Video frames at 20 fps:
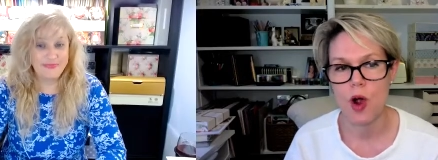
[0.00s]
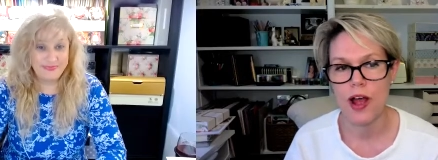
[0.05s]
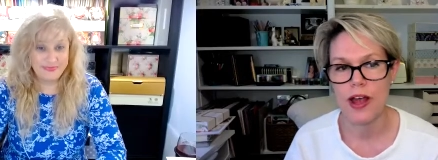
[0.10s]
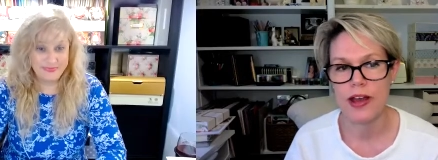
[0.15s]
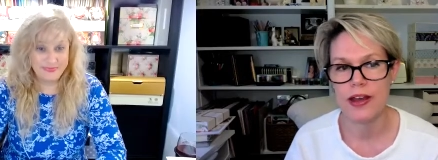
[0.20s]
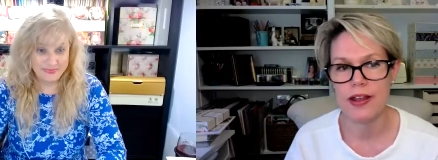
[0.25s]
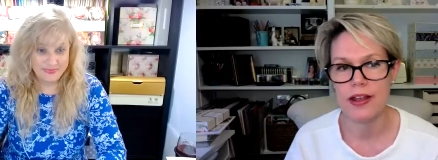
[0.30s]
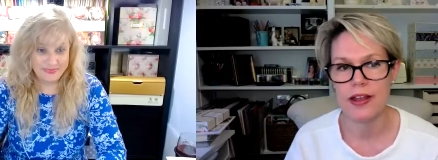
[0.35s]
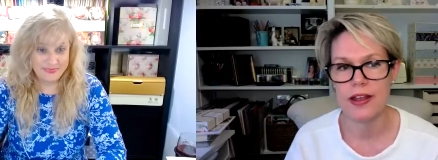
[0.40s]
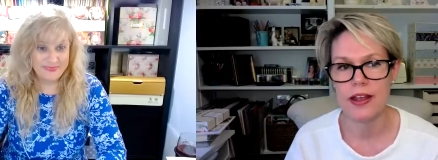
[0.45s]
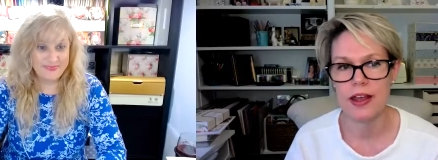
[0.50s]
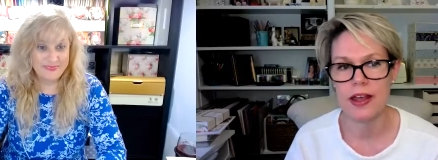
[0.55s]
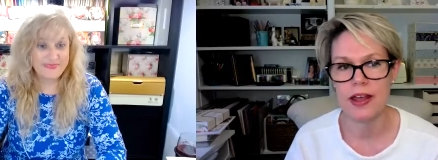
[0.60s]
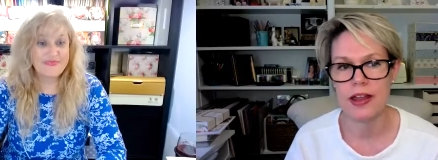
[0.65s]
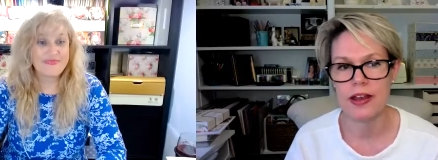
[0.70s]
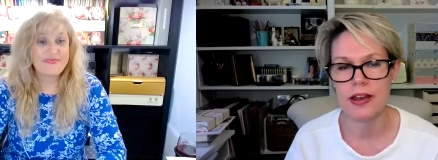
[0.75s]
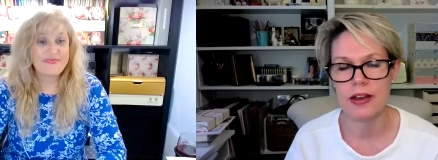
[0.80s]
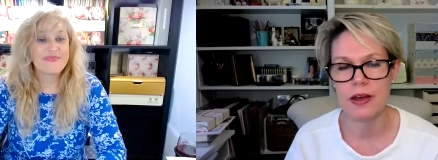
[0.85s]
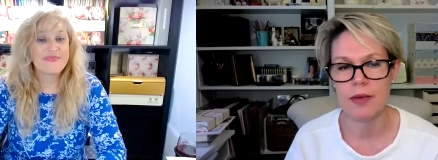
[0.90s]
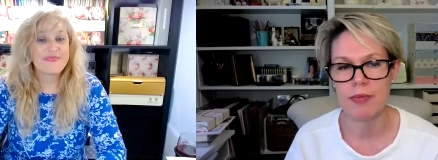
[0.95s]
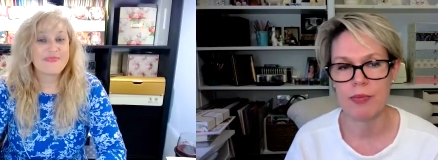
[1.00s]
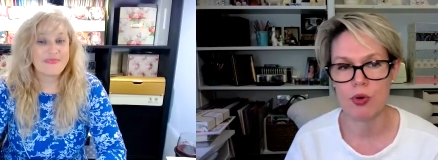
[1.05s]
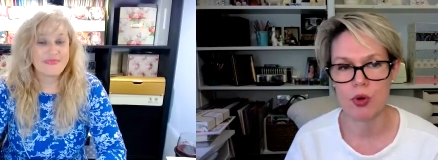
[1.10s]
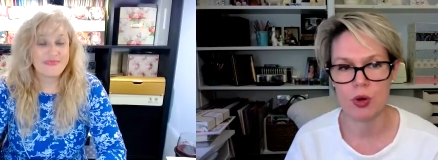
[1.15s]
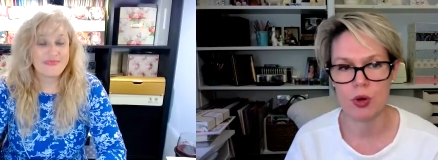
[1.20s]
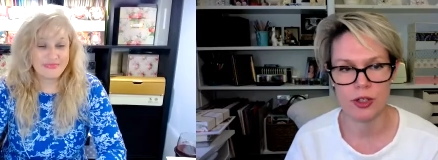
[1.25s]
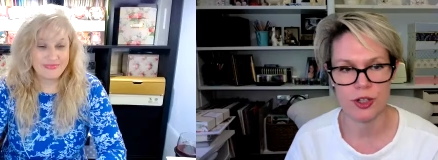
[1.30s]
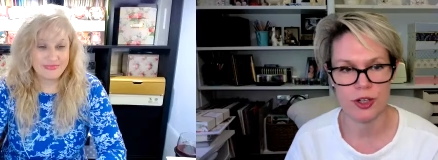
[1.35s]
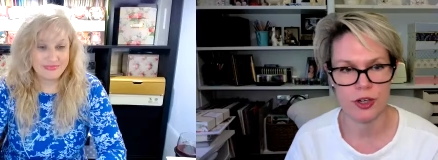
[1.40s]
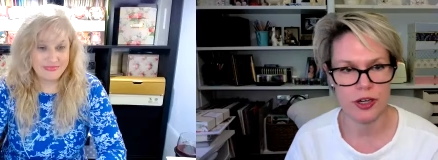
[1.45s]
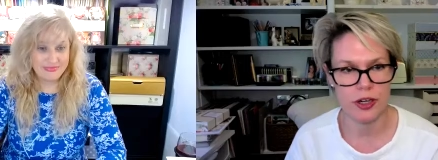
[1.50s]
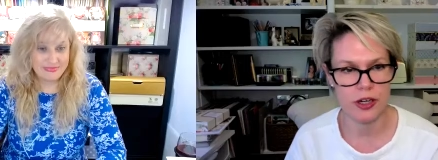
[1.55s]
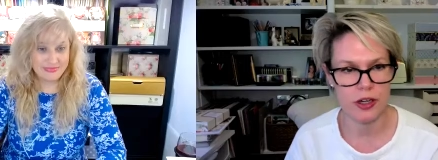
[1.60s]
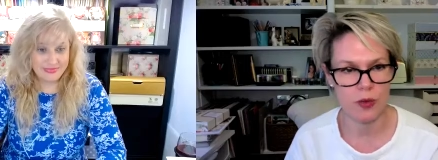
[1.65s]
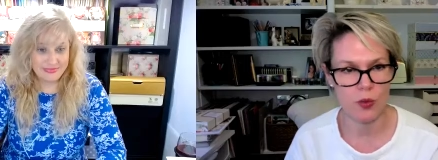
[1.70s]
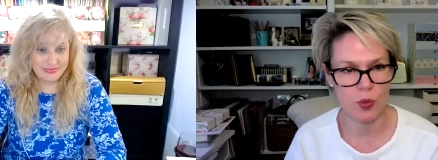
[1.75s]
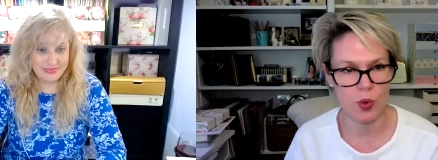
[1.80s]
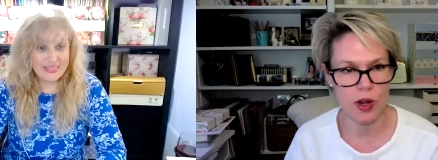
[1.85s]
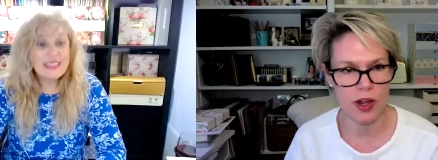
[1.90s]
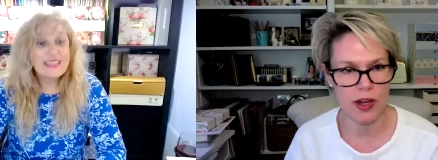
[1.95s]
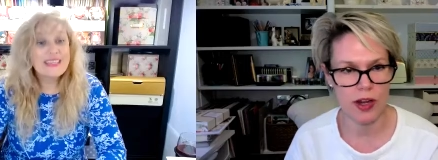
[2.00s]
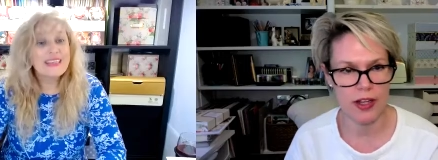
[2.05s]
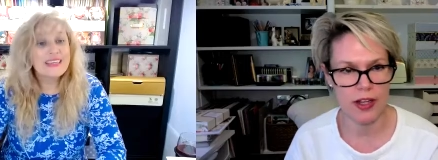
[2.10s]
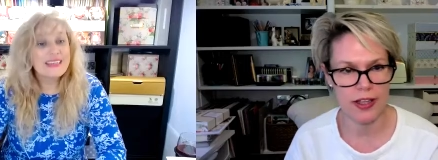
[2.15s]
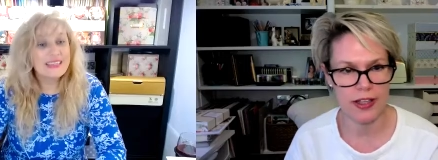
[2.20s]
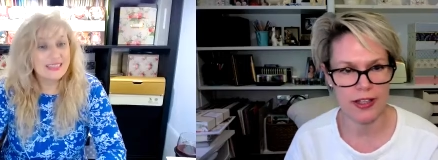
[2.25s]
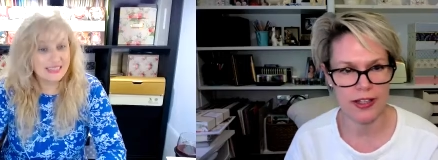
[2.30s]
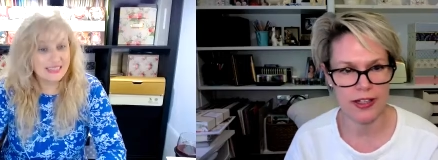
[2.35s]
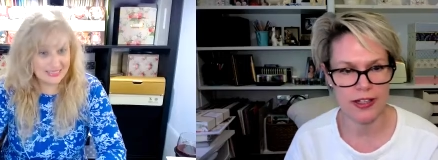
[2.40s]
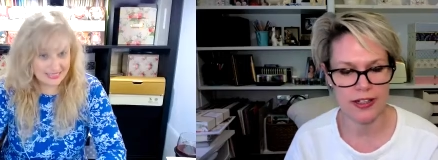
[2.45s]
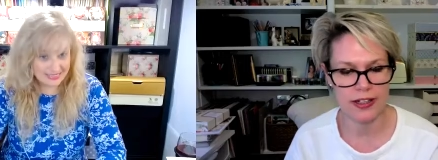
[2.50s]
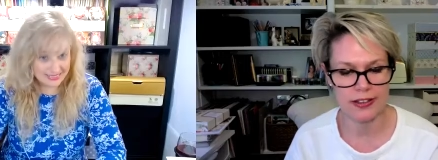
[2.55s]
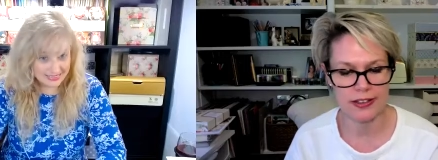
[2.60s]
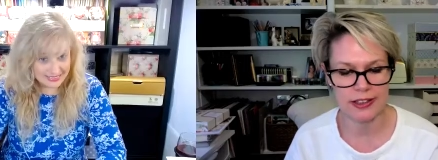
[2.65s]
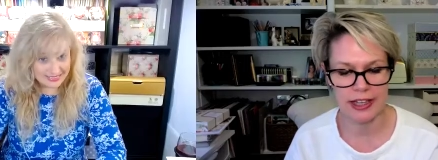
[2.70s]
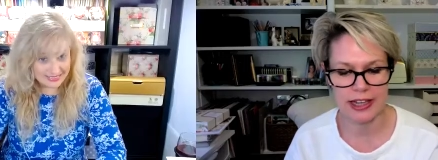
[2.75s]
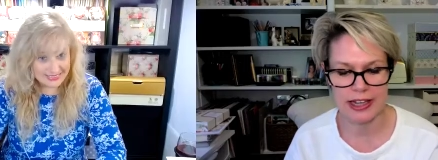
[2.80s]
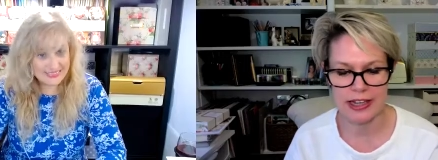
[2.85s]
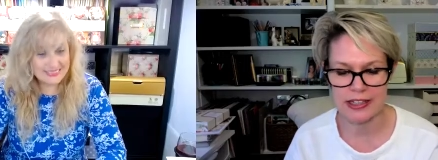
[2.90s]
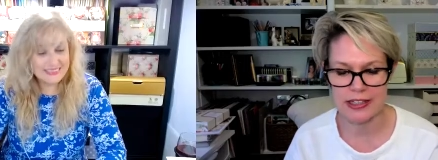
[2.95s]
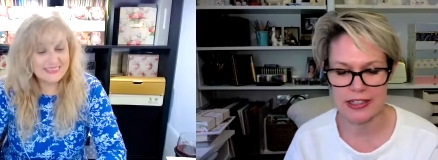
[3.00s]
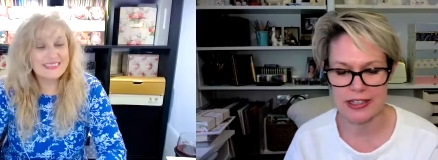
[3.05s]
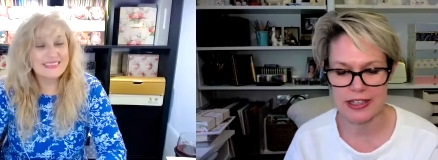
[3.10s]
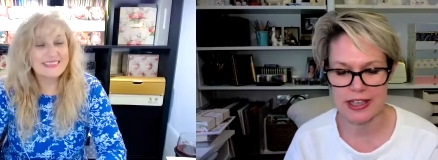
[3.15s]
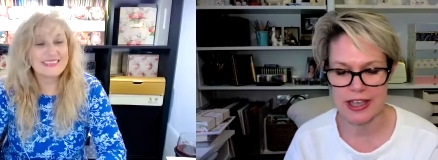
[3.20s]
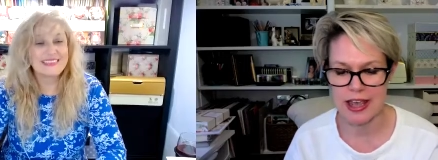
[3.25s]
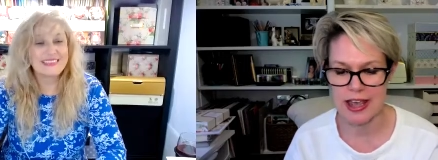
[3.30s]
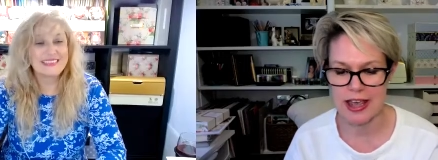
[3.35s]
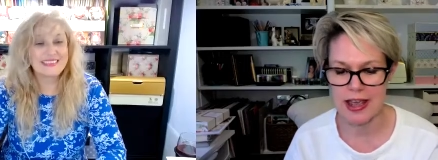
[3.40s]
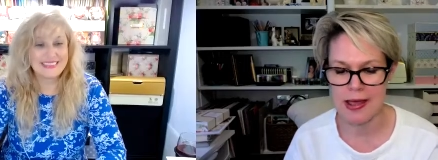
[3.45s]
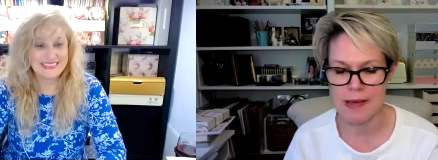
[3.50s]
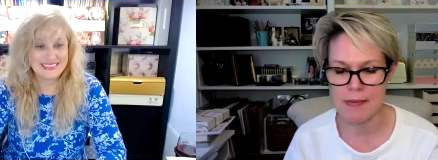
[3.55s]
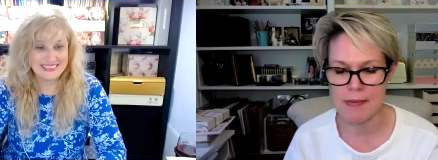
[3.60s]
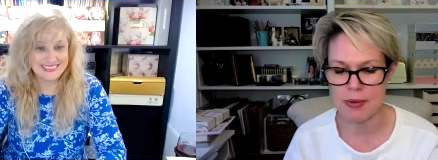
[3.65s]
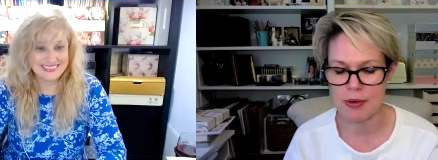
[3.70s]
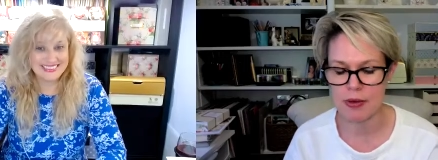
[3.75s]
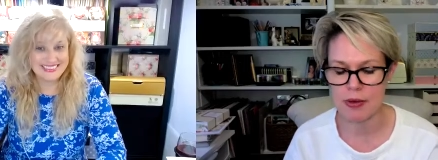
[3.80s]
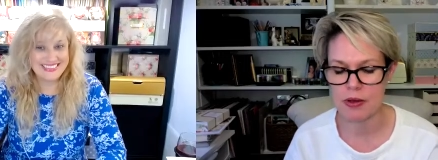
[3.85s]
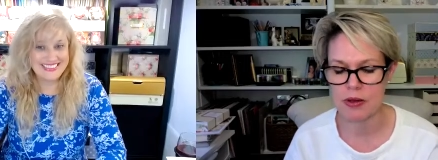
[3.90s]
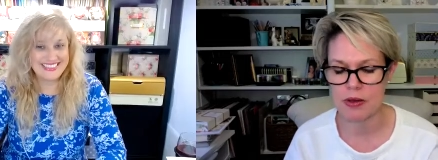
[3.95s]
Speaker 1: one in portrait and one in landscape.